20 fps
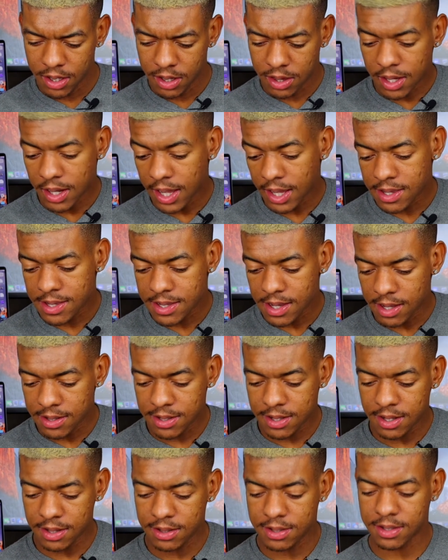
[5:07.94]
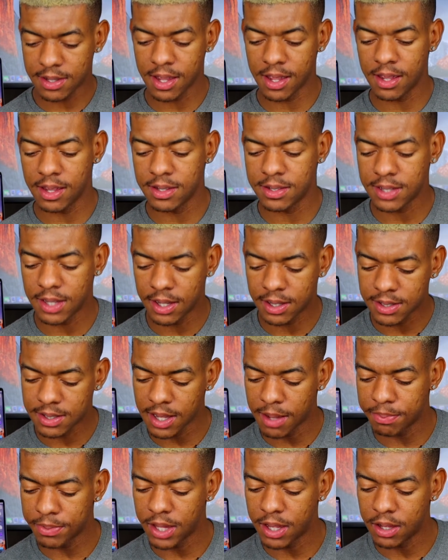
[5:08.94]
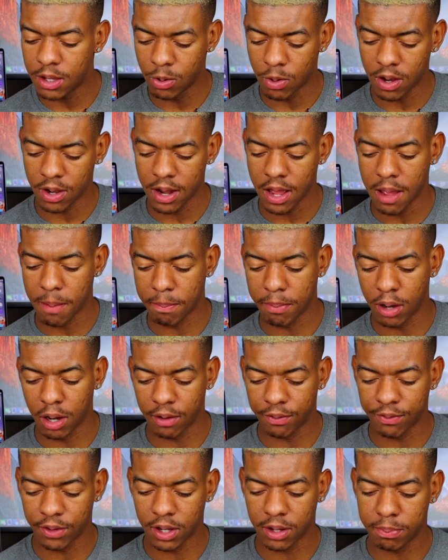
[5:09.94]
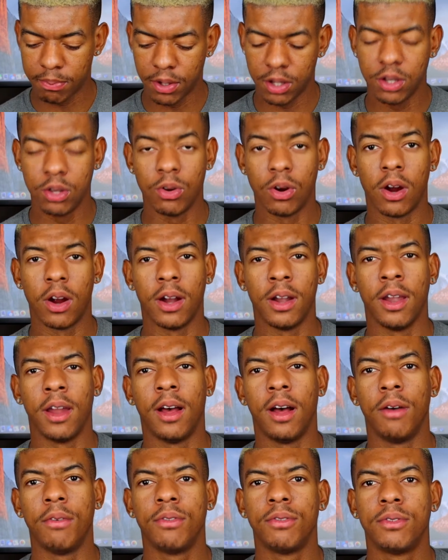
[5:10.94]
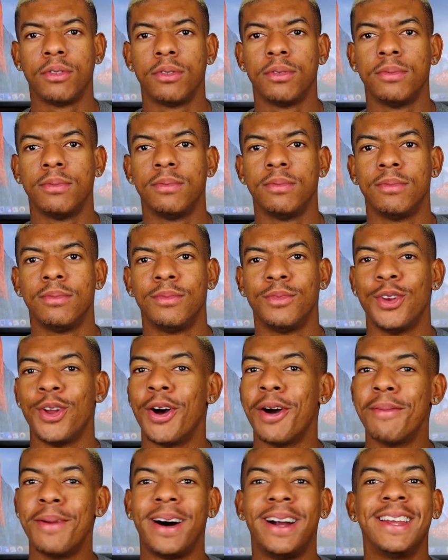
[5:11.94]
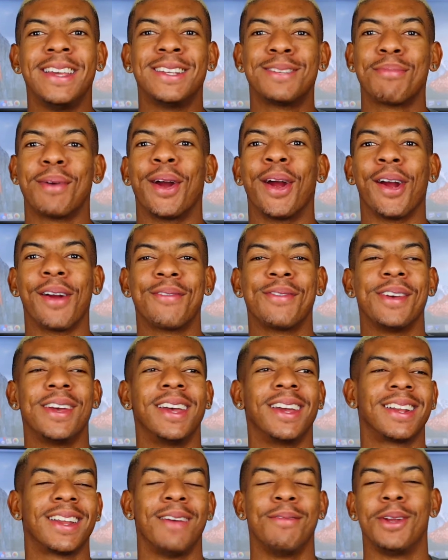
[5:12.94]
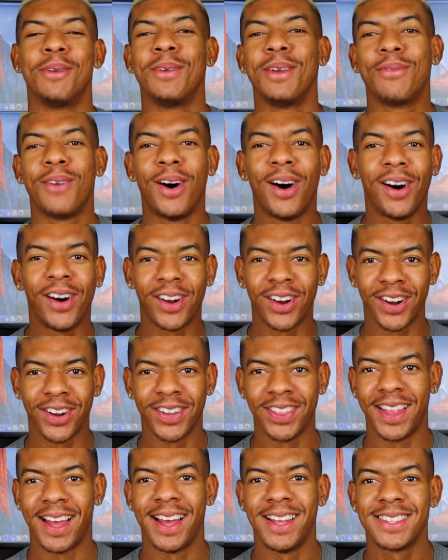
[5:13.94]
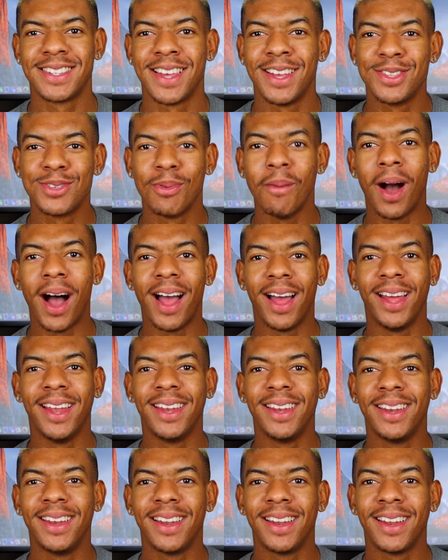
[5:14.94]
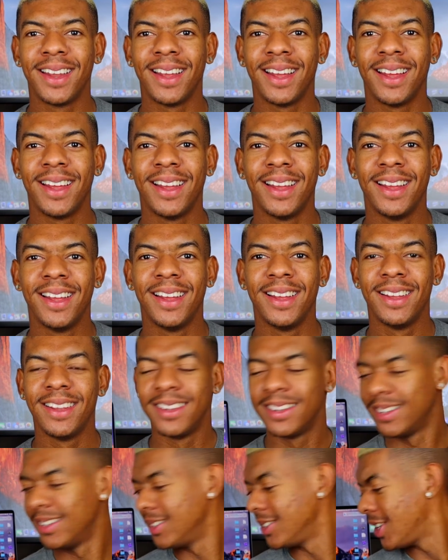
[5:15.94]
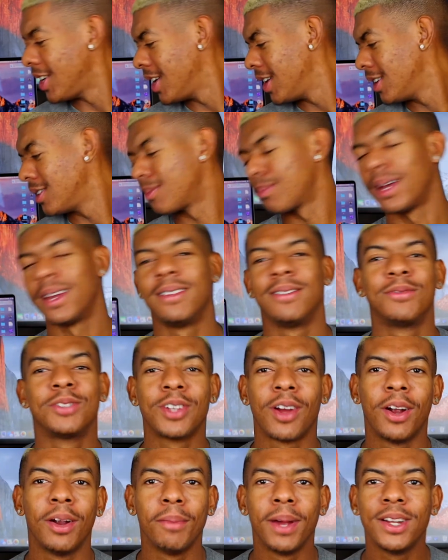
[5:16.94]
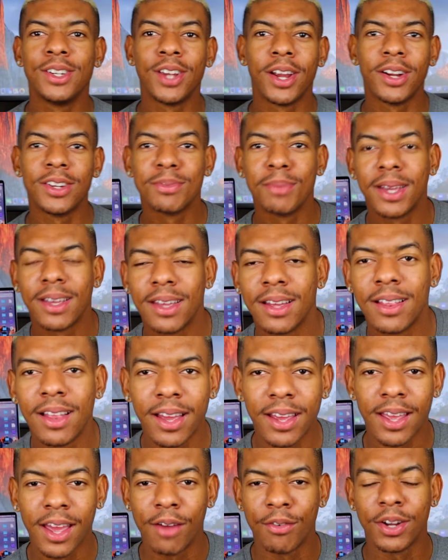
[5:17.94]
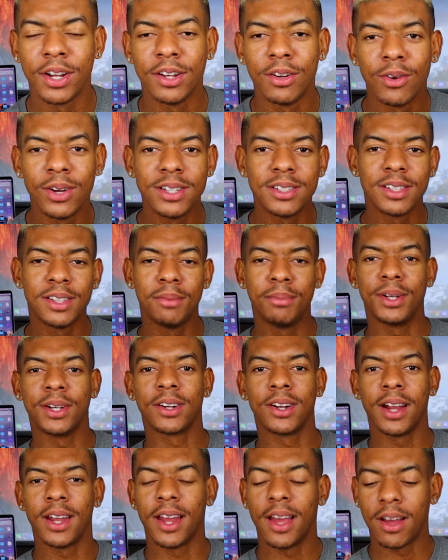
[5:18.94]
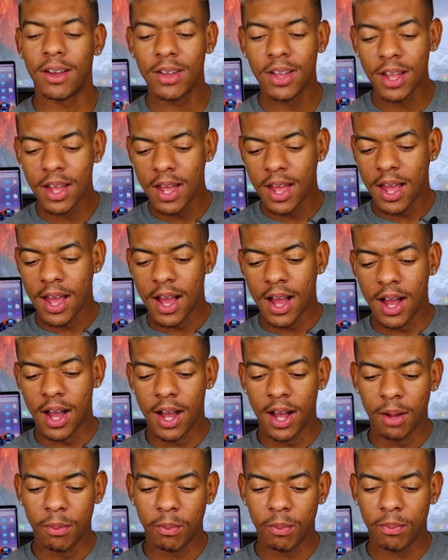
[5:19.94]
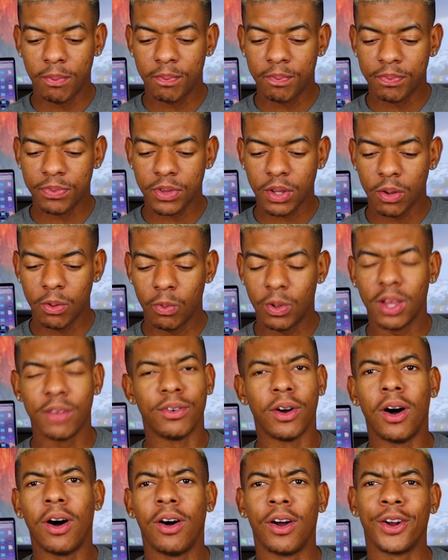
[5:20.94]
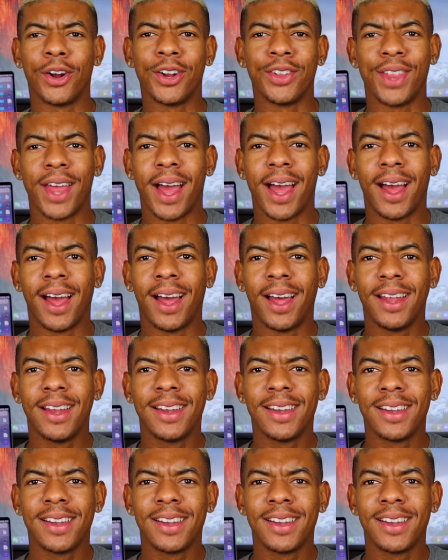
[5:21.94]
The next sentence says, accept that you are not perfect, but you are enough." Nobody's perfect. I mean, we've all heard that since when? Jeez, my sorry, my chair is making like every noise in the book right now. Um, we've all heard that.